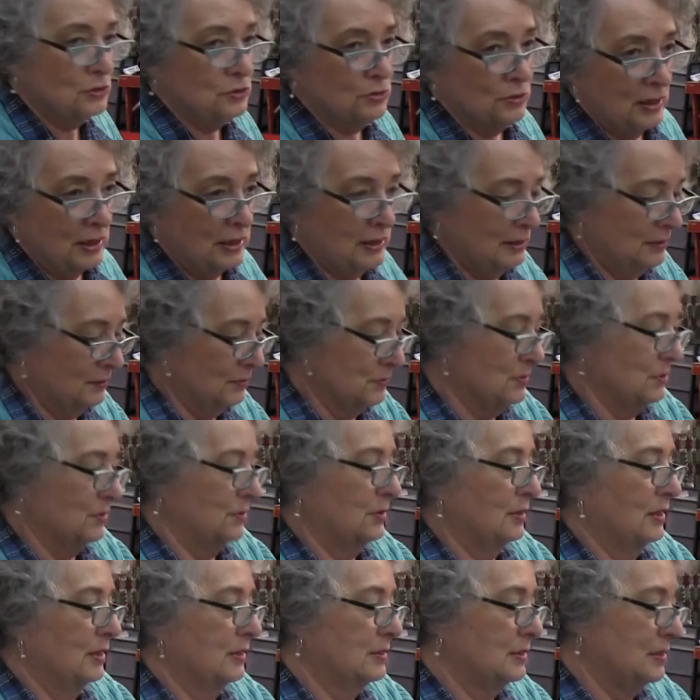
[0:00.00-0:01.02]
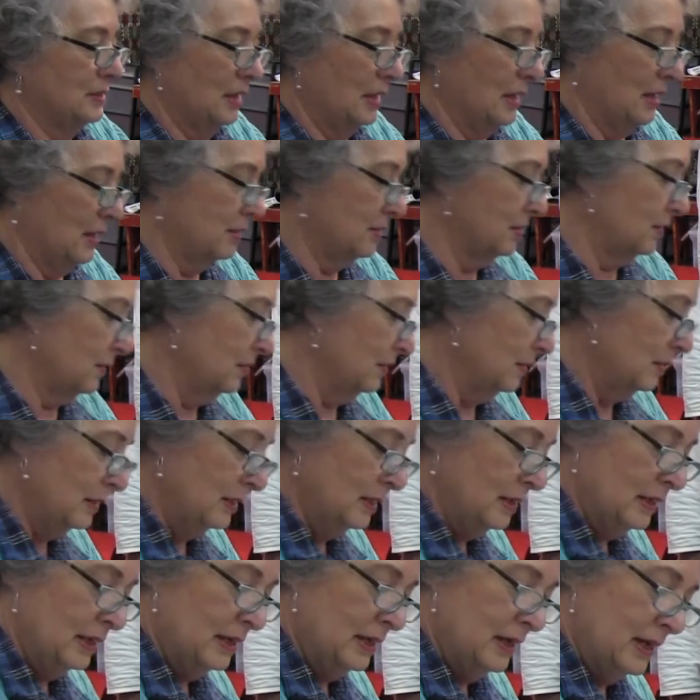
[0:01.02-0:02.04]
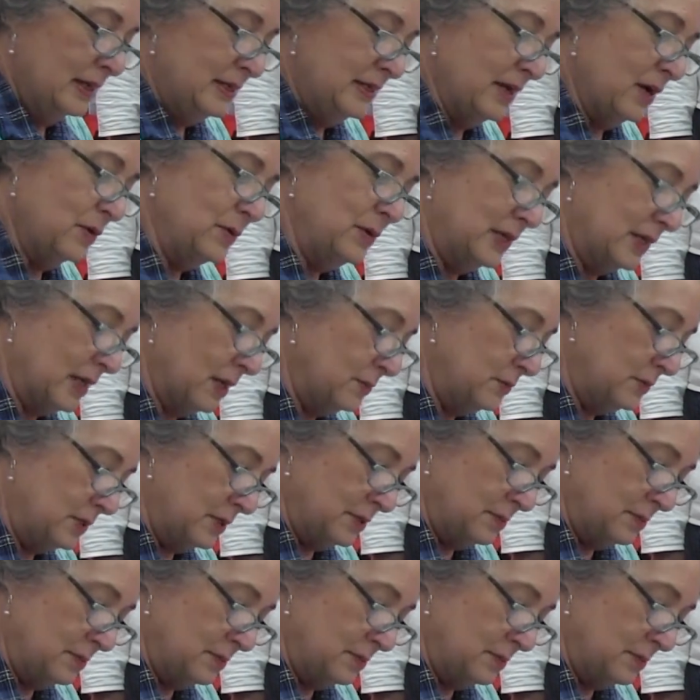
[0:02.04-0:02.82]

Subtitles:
triangles and things together. And now we come to